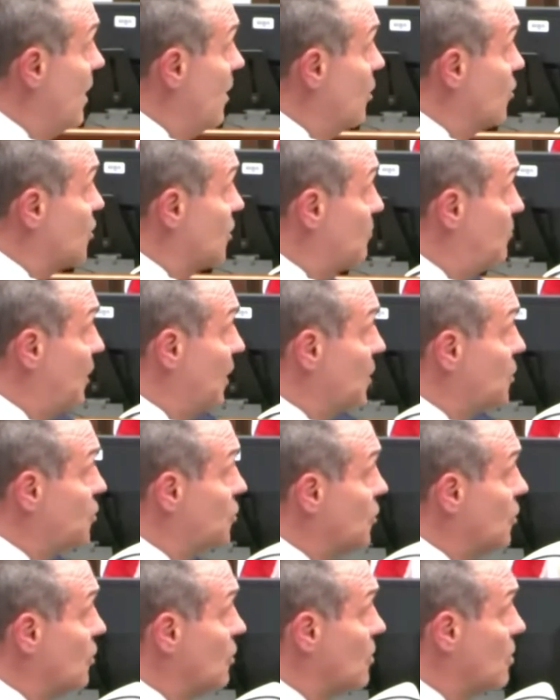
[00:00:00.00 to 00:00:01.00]
Here's a
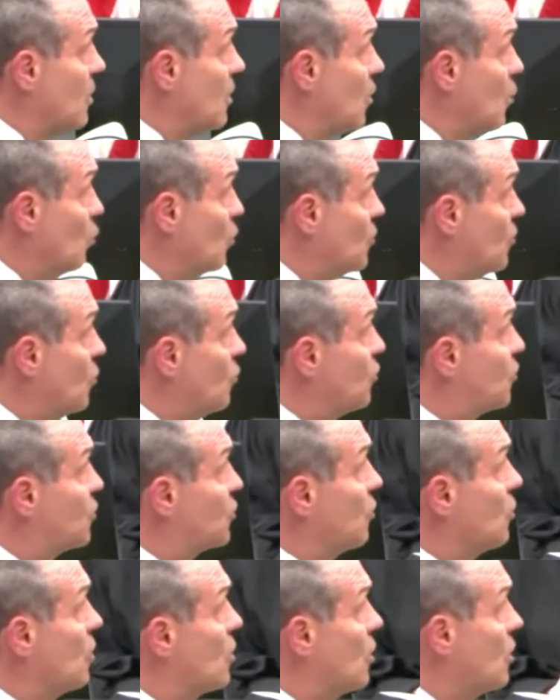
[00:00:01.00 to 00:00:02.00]
picture with two
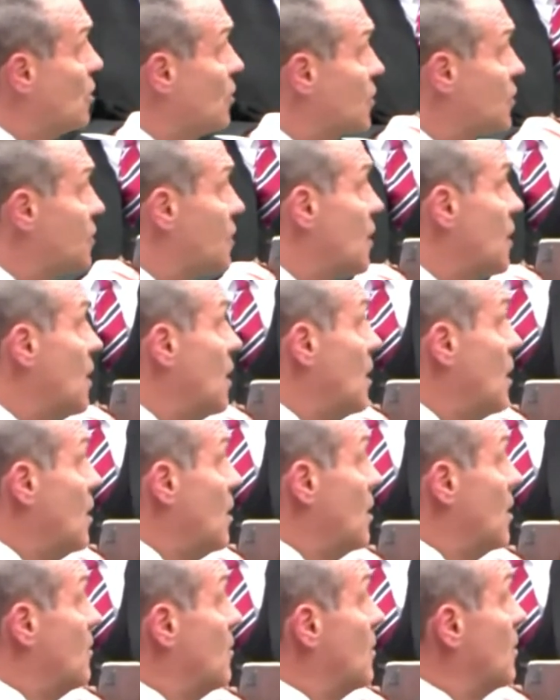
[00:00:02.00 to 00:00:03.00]
circles.
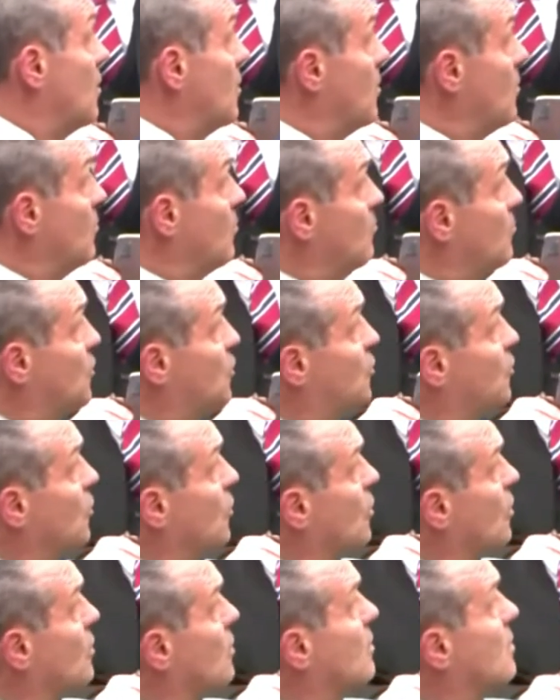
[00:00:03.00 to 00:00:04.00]

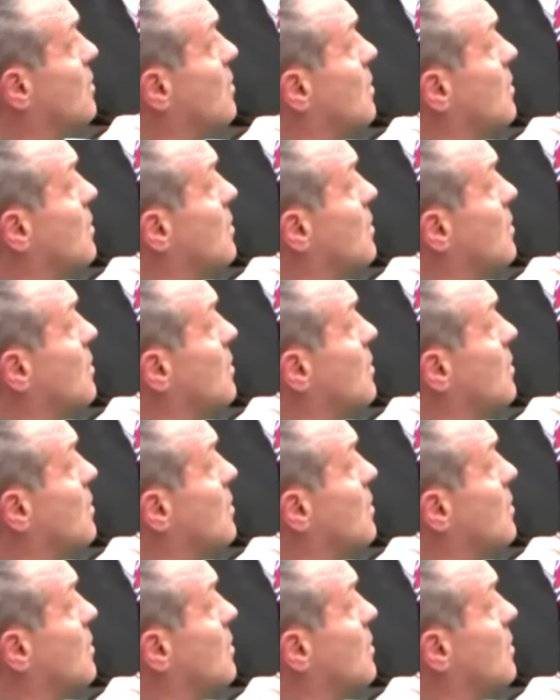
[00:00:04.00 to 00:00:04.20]
Mr.